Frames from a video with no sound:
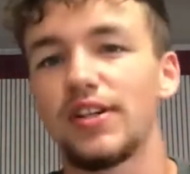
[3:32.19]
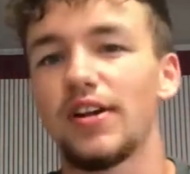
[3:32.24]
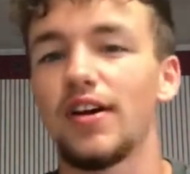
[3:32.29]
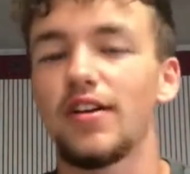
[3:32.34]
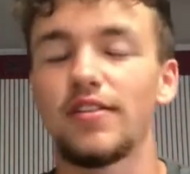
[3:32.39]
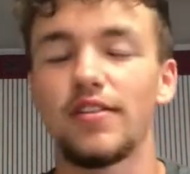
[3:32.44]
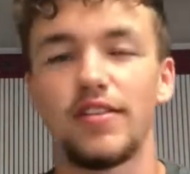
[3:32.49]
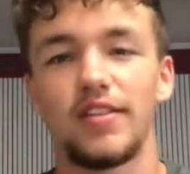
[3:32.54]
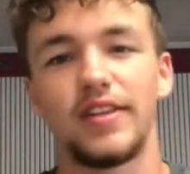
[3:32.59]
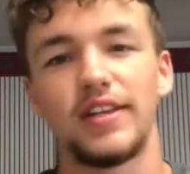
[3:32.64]

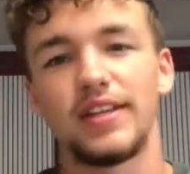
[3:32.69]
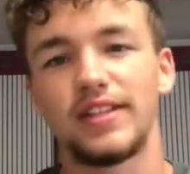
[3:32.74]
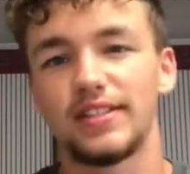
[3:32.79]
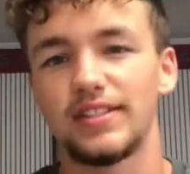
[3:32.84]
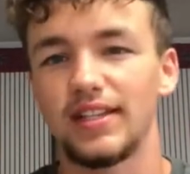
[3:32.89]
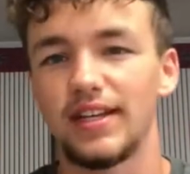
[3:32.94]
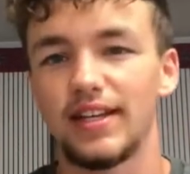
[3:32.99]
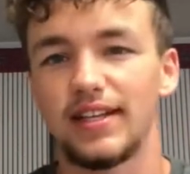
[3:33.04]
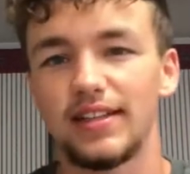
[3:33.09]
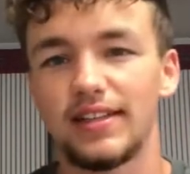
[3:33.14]
other things
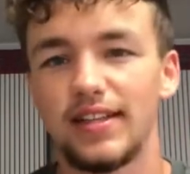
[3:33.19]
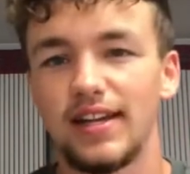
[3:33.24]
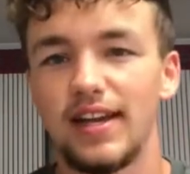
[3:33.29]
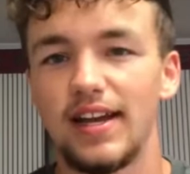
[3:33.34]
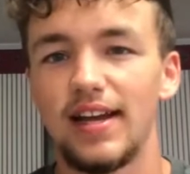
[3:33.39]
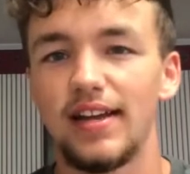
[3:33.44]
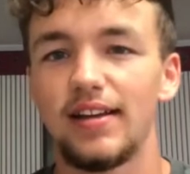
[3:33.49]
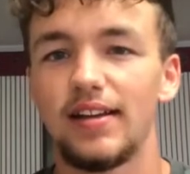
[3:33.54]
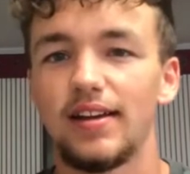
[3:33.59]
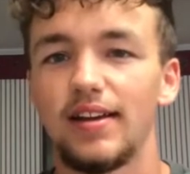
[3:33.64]
like
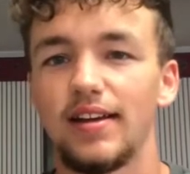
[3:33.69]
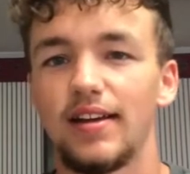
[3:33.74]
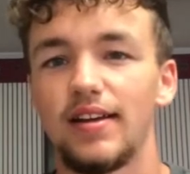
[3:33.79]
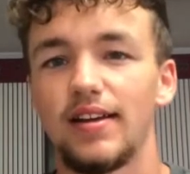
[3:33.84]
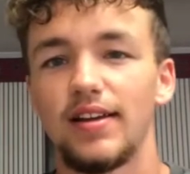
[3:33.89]
that.